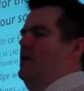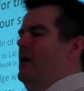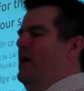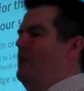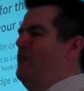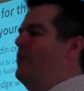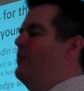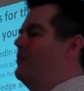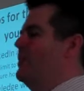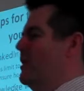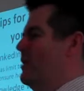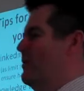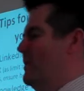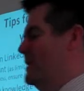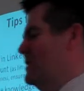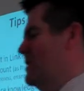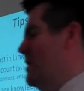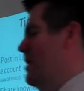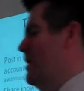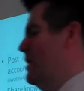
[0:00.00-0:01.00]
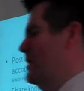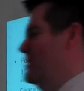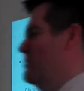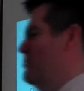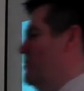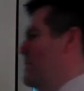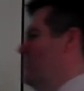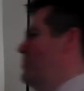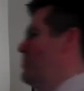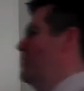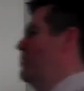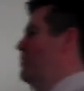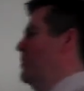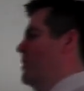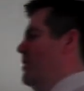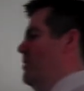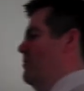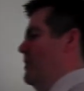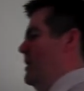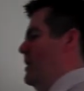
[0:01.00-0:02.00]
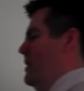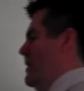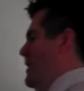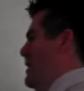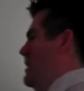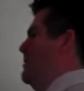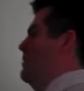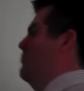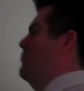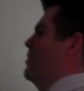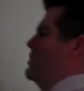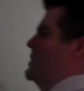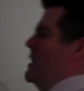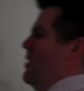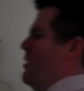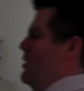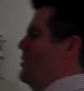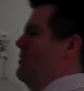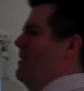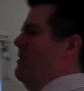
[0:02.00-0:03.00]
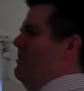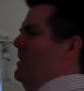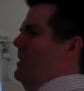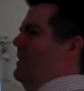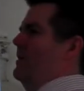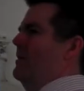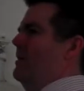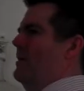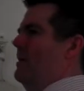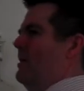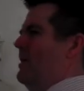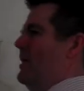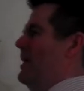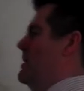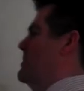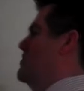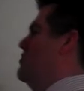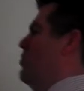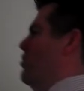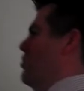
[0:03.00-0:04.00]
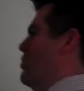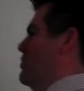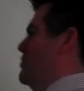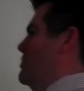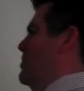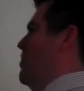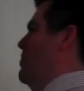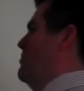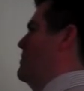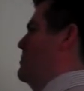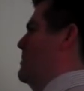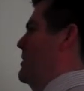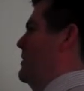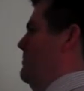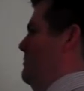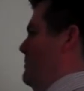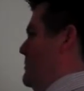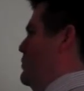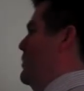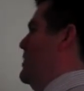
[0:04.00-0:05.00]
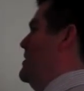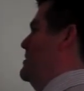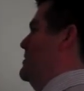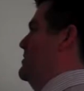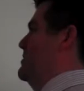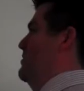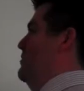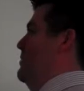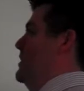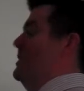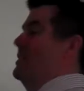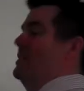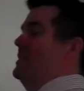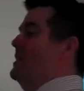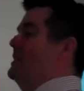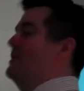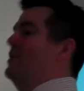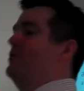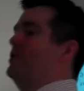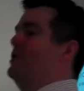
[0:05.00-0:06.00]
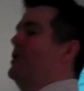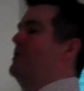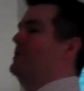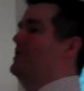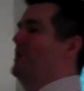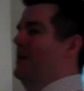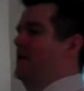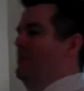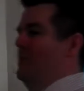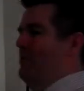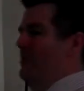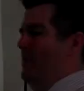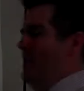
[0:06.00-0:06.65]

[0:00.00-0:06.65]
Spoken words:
if I'm going to be targeting people who are going to be in the rush hour traffic, it's not a good time to be tweeting somebody because there's no chance they're going to be